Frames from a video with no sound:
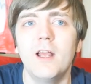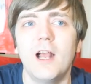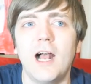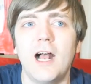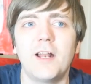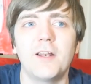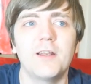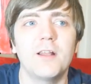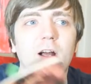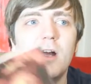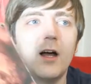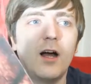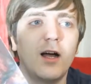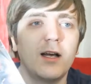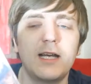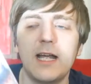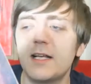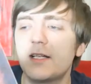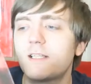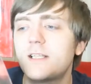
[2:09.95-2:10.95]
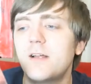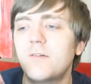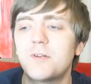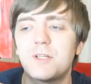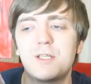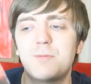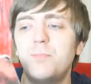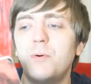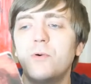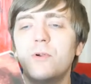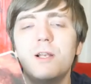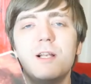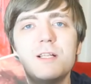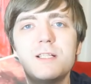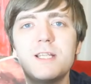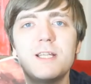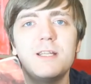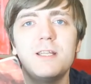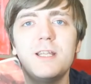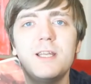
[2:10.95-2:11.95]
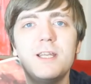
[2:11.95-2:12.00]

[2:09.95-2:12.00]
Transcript: And I guess there are spoilers in